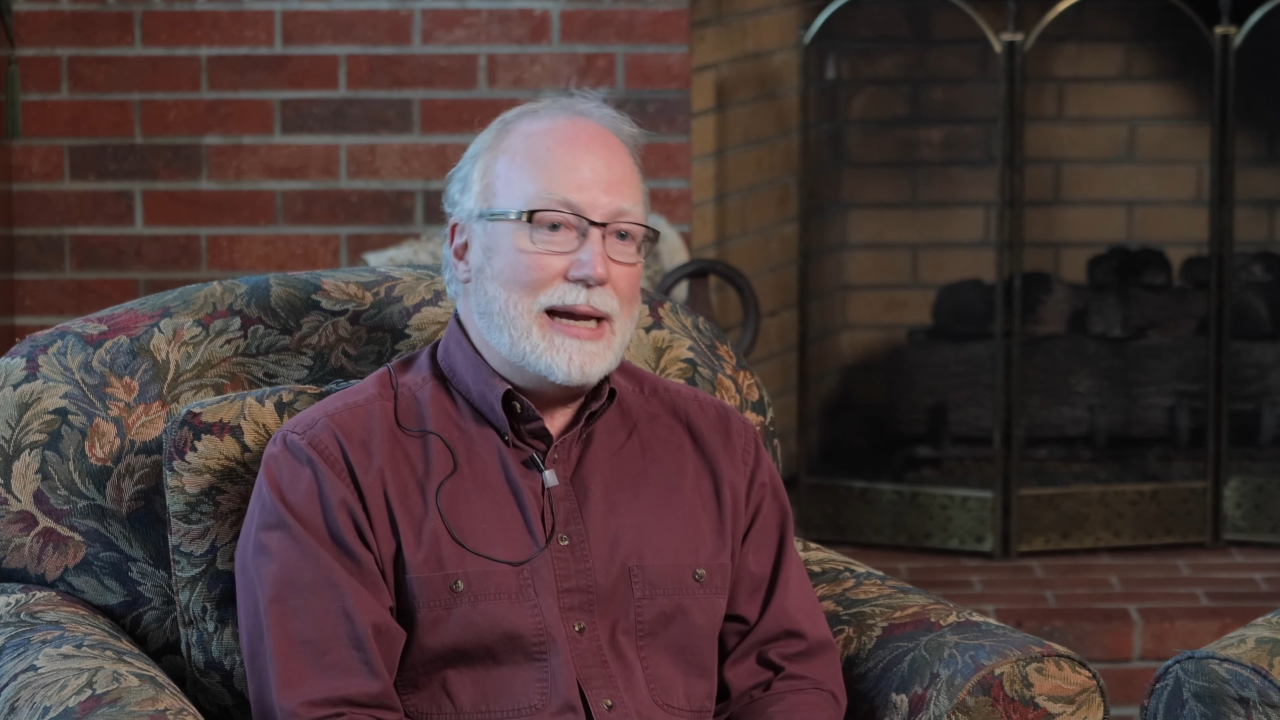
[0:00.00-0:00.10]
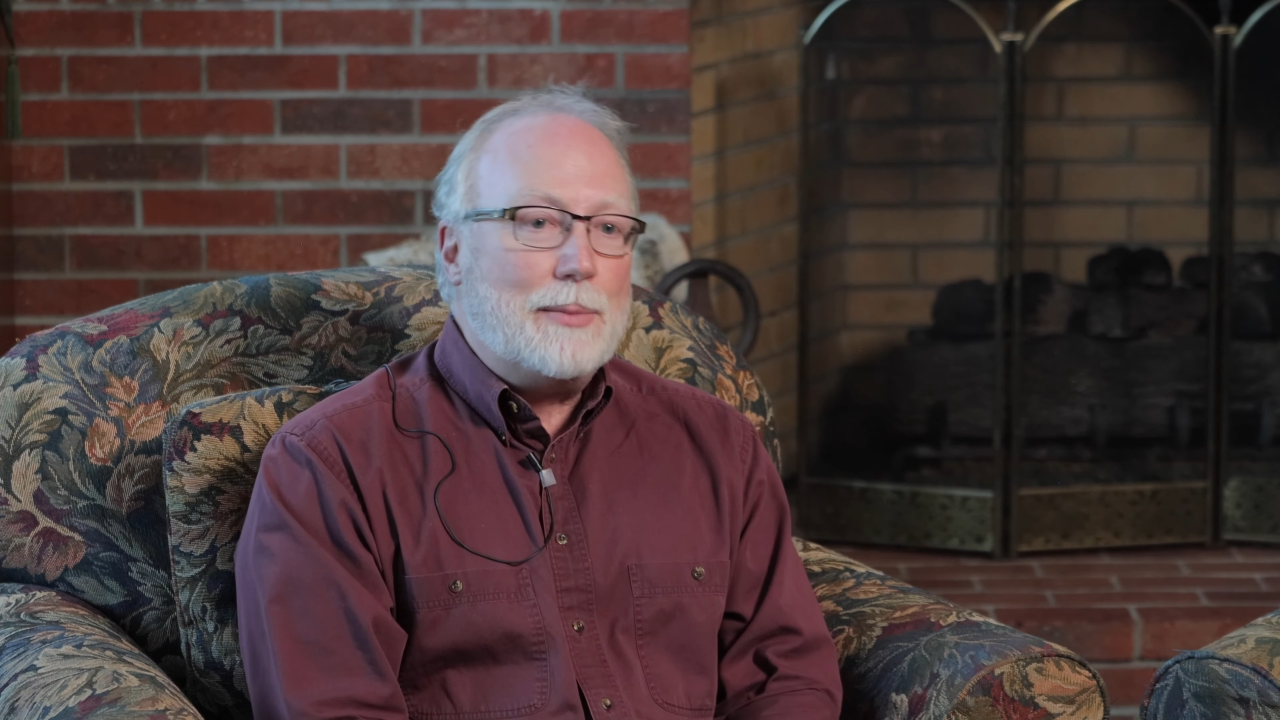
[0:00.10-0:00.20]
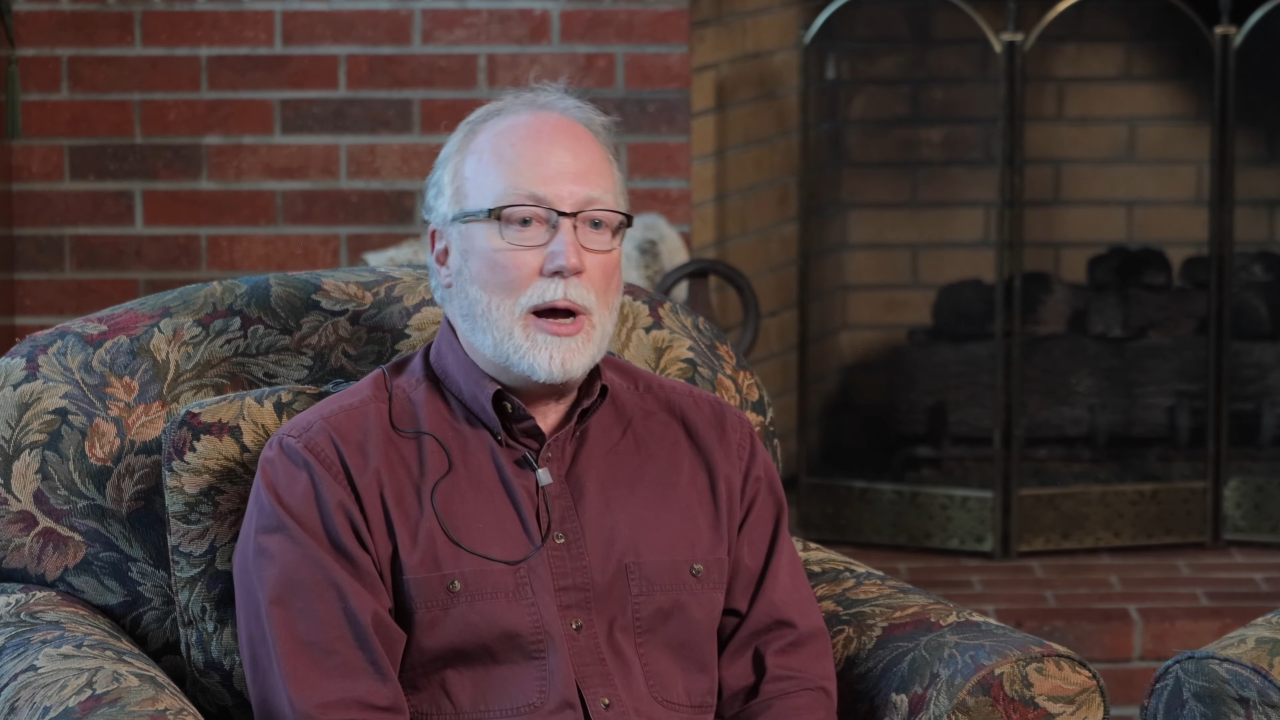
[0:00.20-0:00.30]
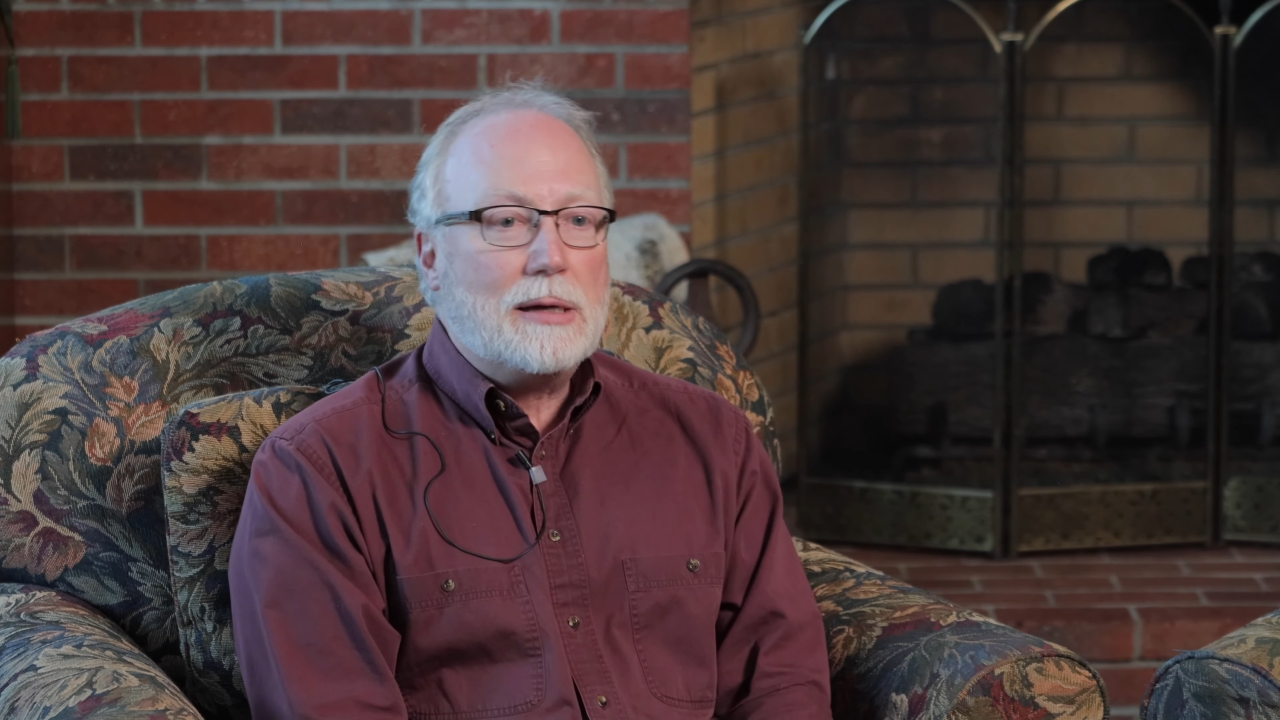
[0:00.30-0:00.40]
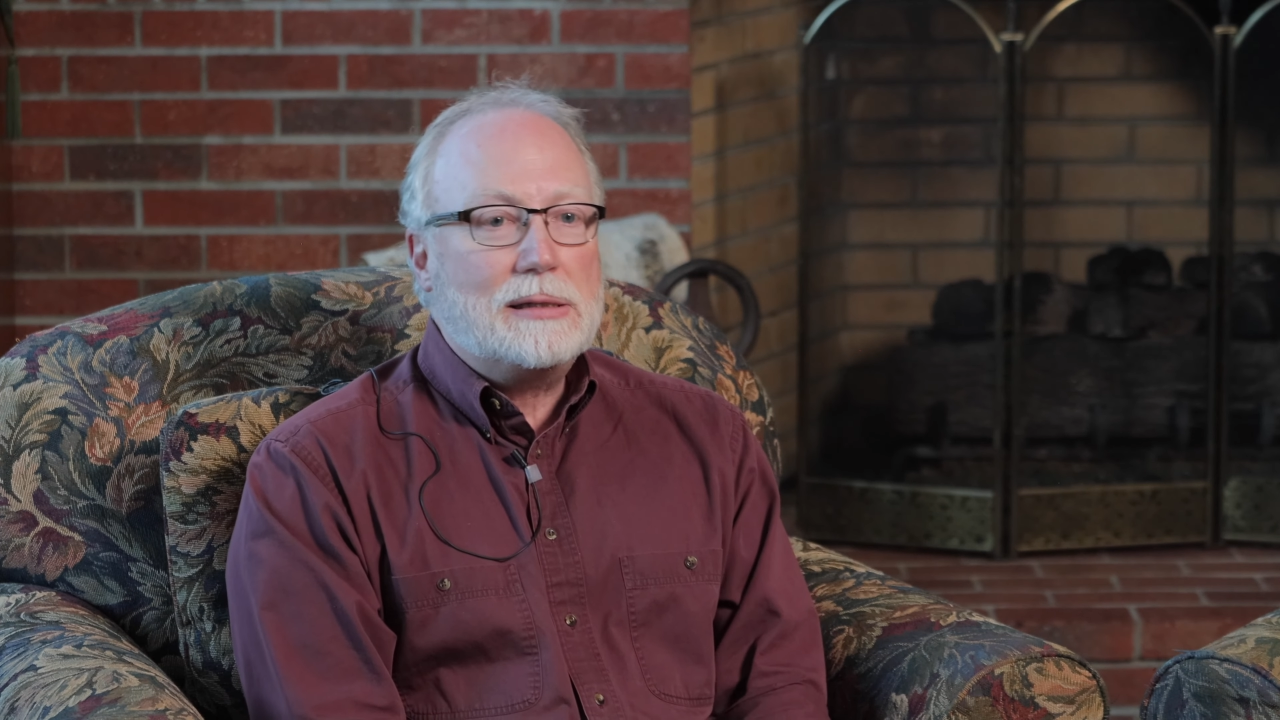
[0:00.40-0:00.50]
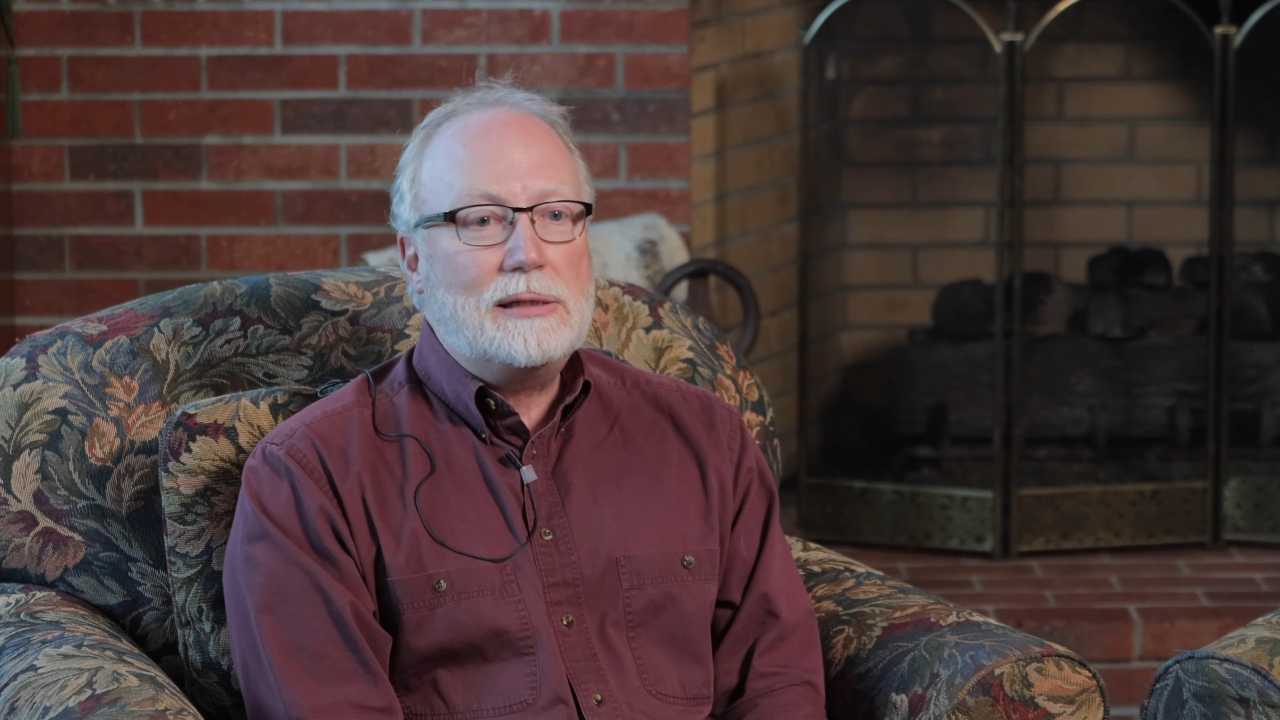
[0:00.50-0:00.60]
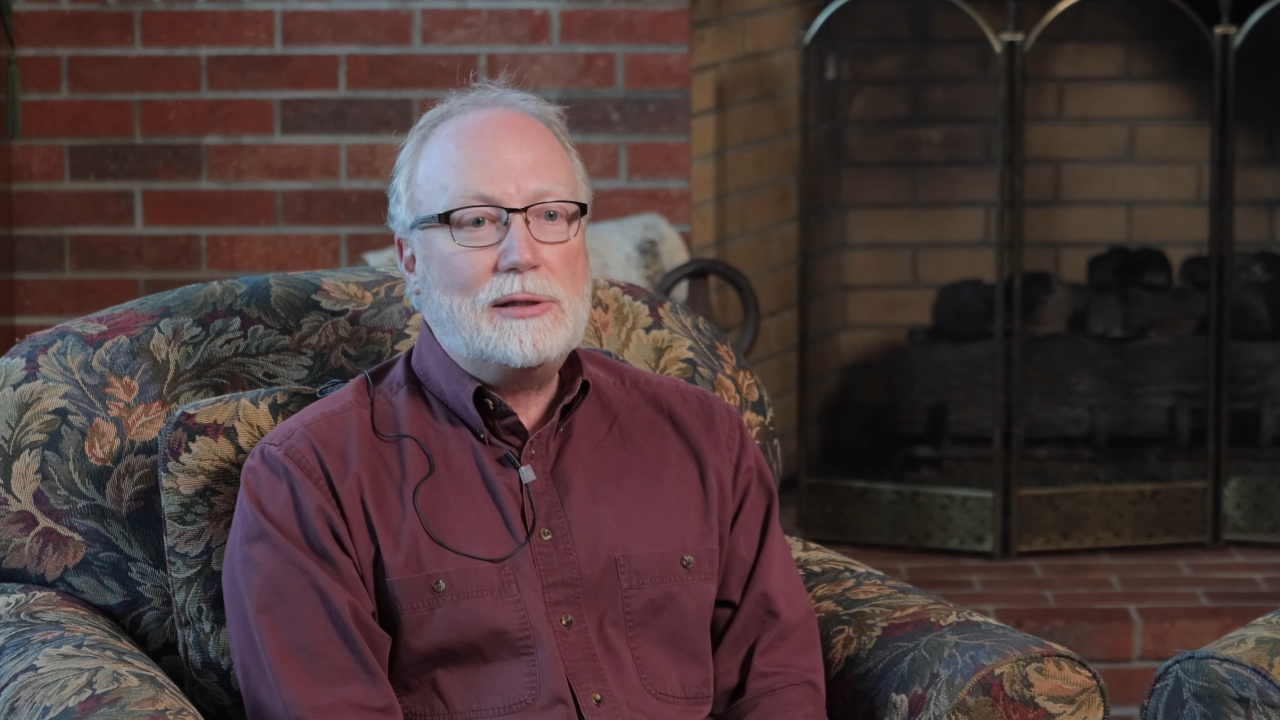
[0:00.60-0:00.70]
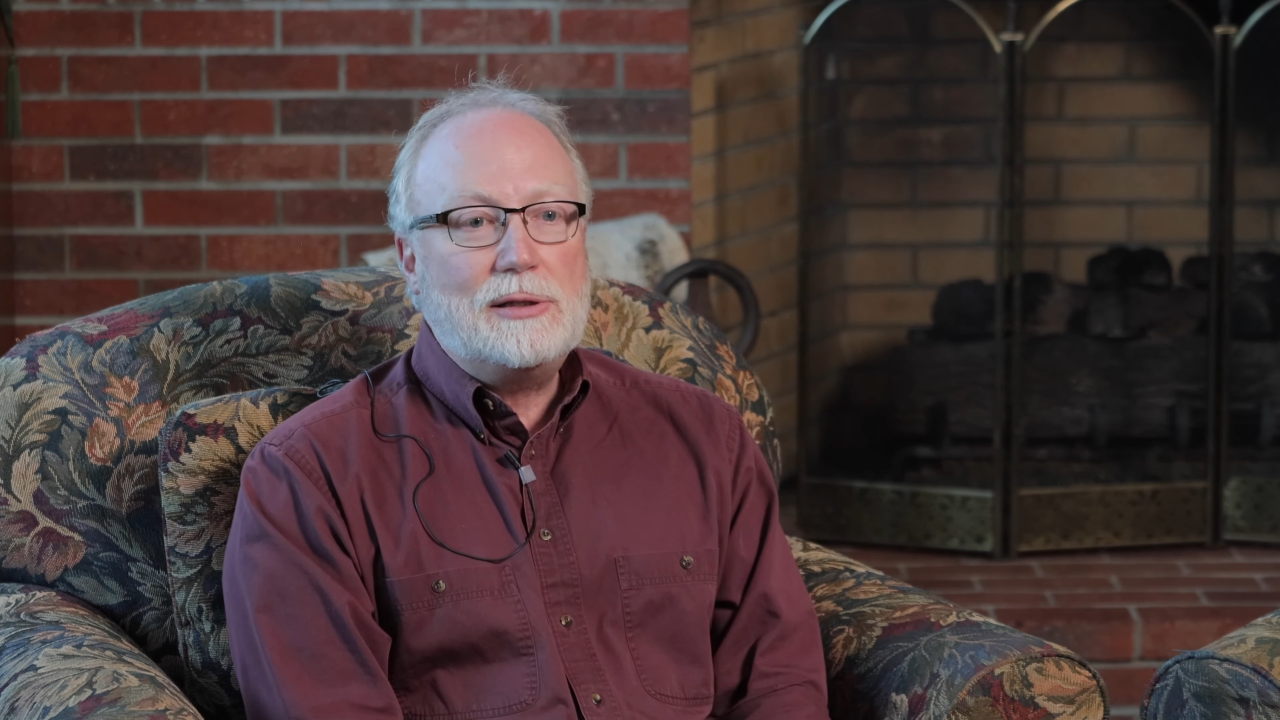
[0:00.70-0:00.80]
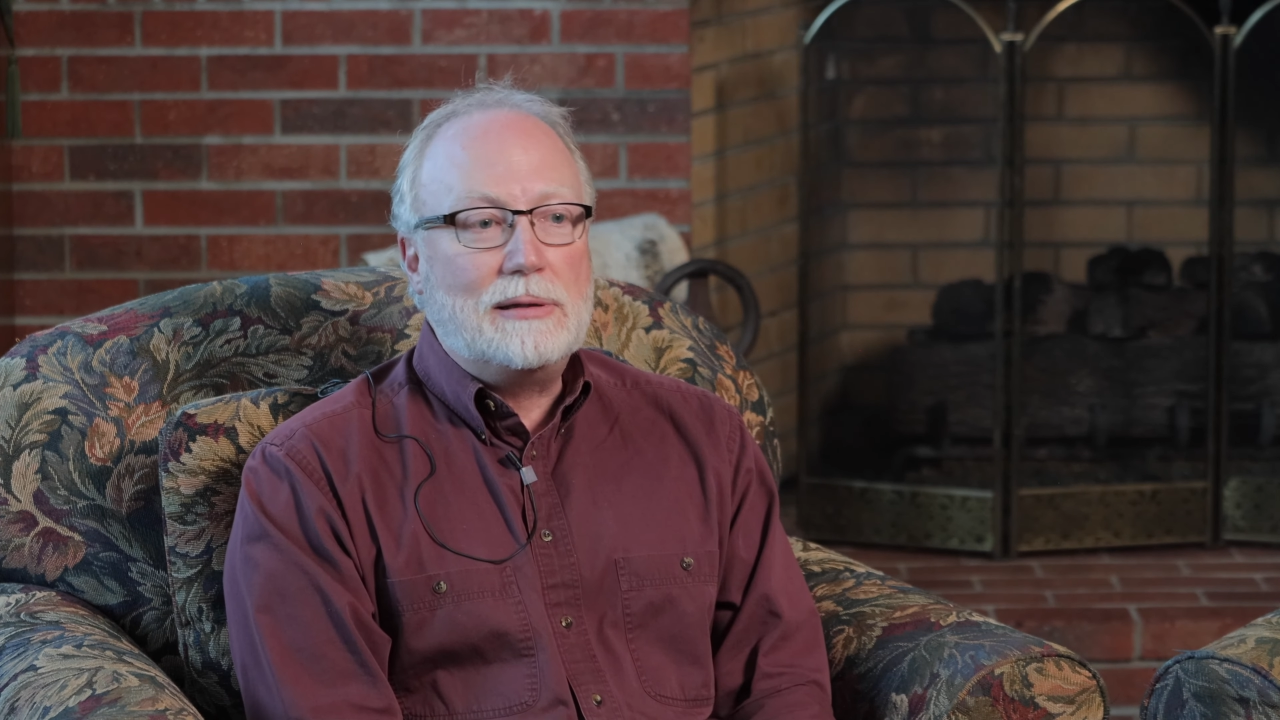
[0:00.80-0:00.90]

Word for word: eight boxes,